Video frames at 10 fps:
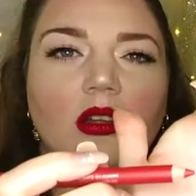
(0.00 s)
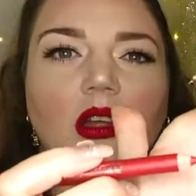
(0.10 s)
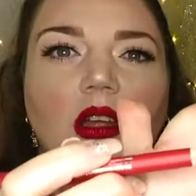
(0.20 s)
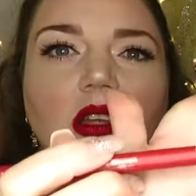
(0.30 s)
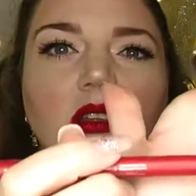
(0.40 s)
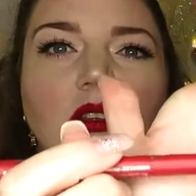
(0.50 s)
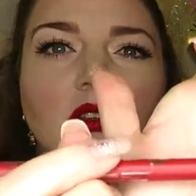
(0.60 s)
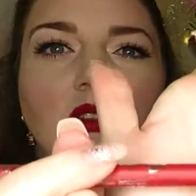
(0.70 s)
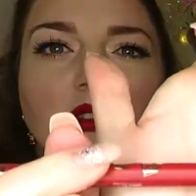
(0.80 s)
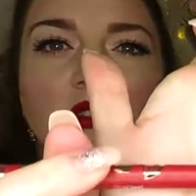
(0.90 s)
Okay.
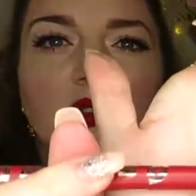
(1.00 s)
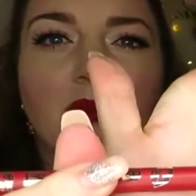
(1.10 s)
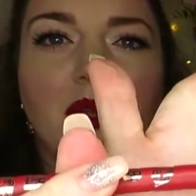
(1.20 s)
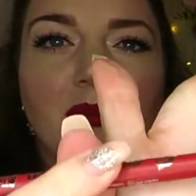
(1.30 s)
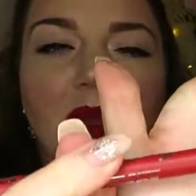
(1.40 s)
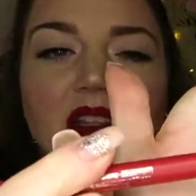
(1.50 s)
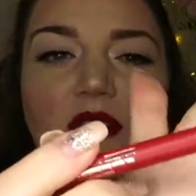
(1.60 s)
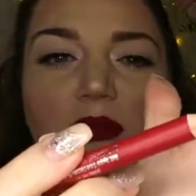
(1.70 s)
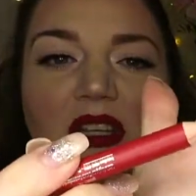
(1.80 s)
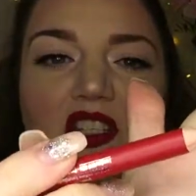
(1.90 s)
It's a big
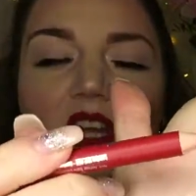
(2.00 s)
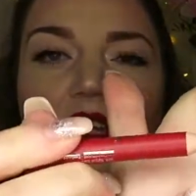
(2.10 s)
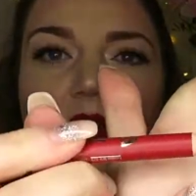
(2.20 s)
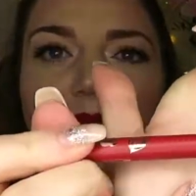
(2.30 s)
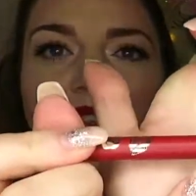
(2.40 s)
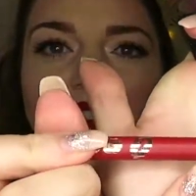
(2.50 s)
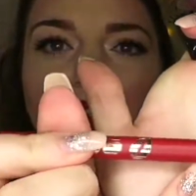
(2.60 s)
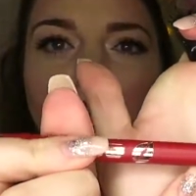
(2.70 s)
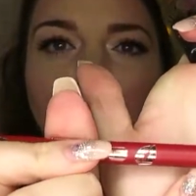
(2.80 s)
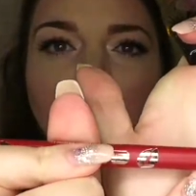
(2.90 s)
pencil, big chunky
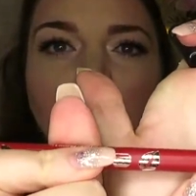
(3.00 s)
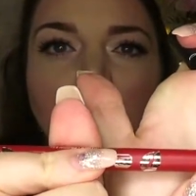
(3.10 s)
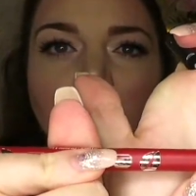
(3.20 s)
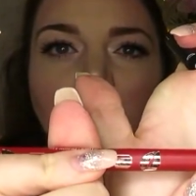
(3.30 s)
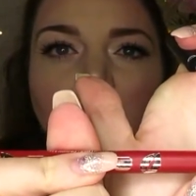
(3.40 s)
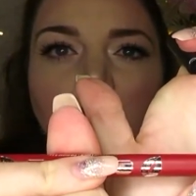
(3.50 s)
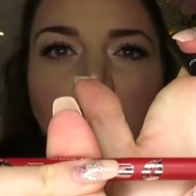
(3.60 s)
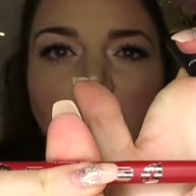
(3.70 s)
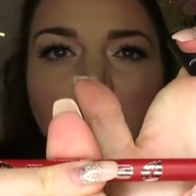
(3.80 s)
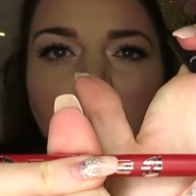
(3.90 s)
pencil.
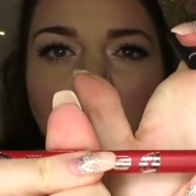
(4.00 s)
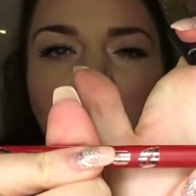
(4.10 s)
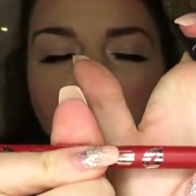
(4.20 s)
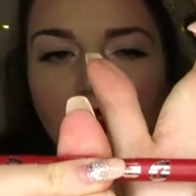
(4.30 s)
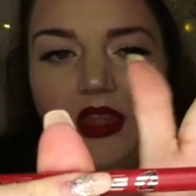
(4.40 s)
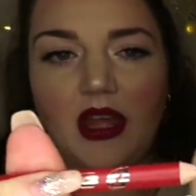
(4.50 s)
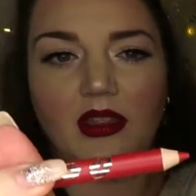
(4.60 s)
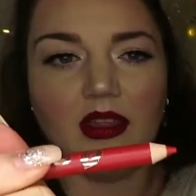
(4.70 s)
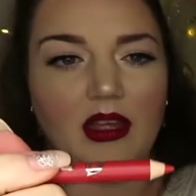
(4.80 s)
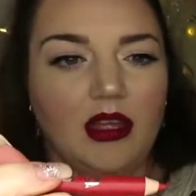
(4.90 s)
We've got that
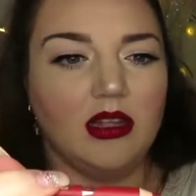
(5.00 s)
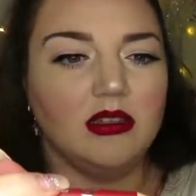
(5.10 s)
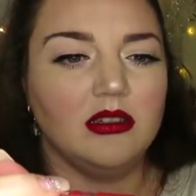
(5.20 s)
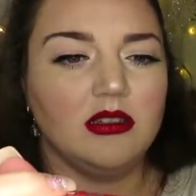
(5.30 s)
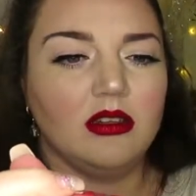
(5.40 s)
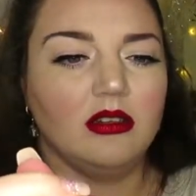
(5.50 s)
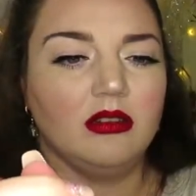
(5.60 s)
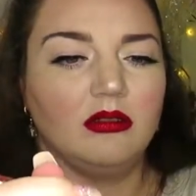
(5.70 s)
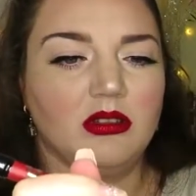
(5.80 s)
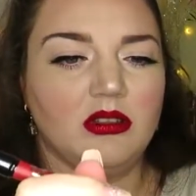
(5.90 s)
at that end.
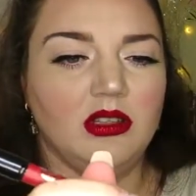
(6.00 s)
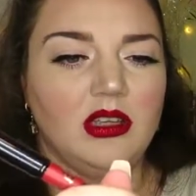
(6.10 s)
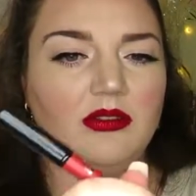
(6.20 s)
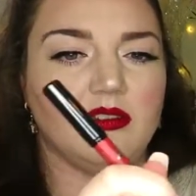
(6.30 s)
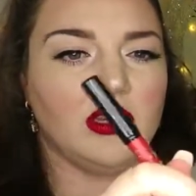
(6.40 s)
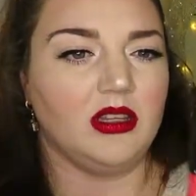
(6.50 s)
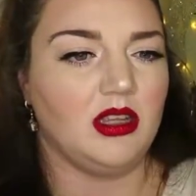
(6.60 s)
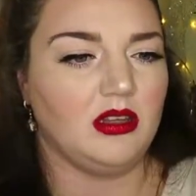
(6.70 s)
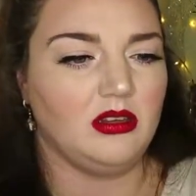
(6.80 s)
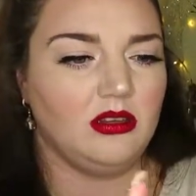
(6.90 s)
What's on the other end
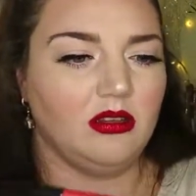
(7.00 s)
then?